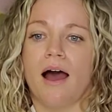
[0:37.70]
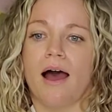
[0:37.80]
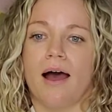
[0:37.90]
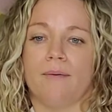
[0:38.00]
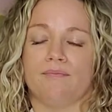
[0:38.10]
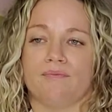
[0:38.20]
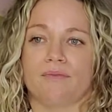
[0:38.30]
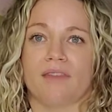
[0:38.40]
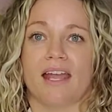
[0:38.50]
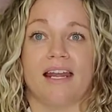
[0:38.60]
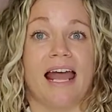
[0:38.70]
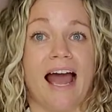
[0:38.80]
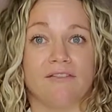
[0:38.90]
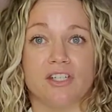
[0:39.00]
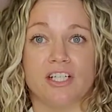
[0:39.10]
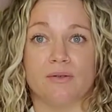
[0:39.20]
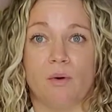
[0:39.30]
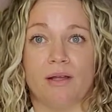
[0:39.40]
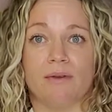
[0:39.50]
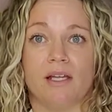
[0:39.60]
Um, and after each
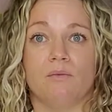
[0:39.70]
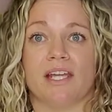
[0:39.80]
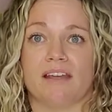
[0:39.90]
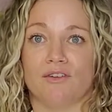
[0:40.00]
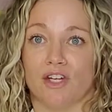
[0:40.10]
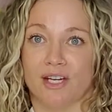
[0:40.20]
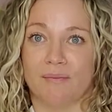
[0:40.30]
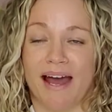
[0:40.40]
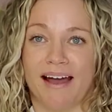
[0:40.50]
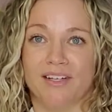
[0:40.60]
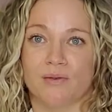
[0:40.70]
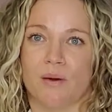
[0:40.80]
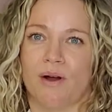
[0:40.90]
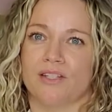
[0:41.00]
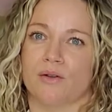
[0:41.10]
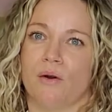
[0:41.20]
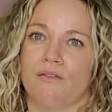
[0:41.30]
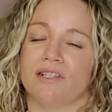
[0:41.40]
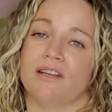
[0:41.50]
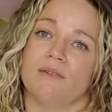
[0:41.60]
appointment, we give goodie bags. So I wanted to go
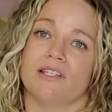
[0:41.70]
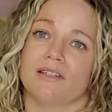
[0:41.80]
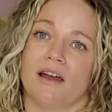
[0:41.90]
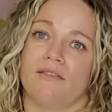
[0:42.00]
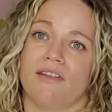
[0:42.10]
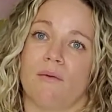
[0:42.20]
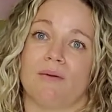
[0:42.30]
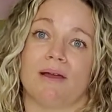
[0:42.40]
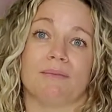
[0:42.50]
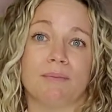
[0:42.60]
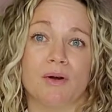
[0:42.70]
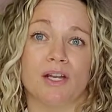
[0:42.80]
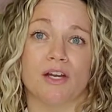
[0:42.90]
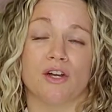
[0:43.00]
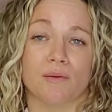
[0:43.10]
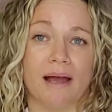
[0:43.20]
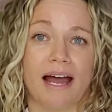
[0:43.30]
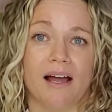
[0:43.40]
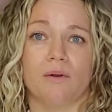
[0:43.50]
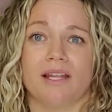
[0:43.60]
over some of the stuff that we might be putting in your
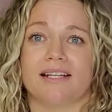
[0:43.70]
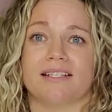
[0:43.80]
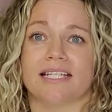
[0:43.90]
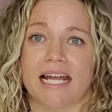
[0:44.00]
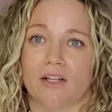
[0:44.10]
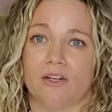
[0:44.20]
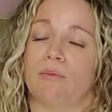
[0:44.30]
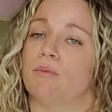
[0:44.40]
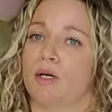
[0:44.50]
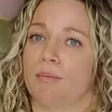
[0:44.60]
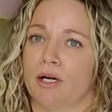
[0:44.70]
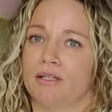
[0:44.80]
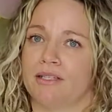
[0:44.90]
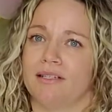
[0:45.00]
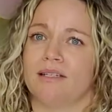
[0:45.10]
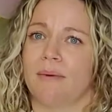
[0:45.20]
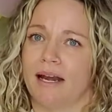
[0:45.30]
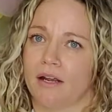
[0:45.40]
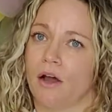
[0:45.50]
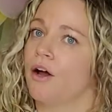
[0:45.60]
bag. We like to tailor it per person
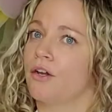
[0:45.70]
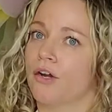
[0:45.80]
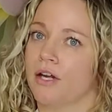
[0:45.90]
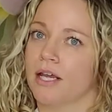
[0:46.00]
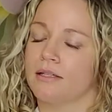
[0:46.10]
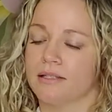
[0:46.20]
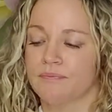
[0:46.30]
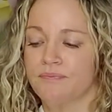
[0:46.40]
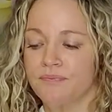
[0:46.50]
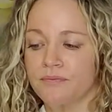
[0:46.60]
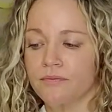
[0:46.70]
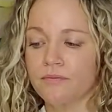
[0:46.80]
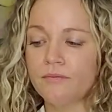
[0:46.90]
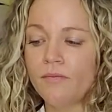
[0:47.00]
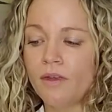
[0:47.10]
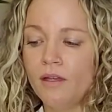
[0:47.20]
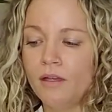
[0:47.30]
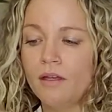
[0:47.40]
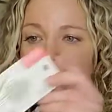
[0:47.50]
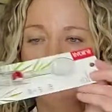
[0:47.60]
depending on your needs
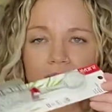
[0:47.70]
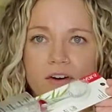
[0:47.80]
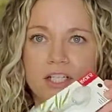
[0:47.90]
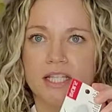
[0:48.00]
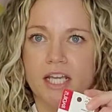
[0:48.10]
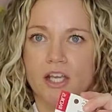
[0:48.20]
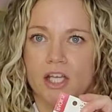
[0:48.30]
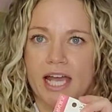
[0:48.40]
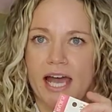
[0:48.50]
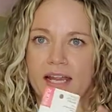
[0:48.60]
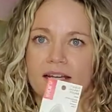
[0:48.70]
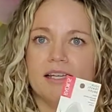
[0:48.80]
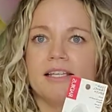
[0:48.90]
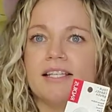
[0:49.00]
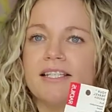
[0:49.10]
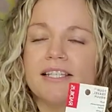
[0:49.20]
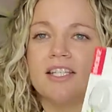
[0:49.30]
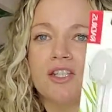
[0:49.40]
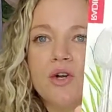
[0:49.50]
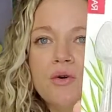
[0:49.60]
first thing you'll get is
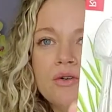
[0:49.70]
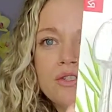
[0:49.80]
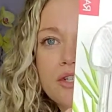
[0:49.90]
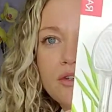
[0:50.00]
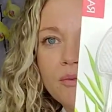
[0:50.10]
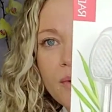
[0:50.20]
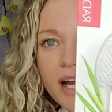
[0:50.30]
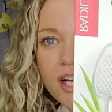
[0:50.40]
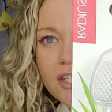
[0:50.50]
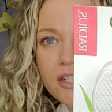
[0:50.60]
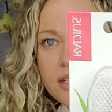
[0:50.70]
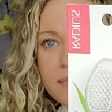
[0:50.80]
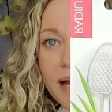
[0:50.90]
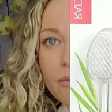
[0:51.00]
this cool toothbrush by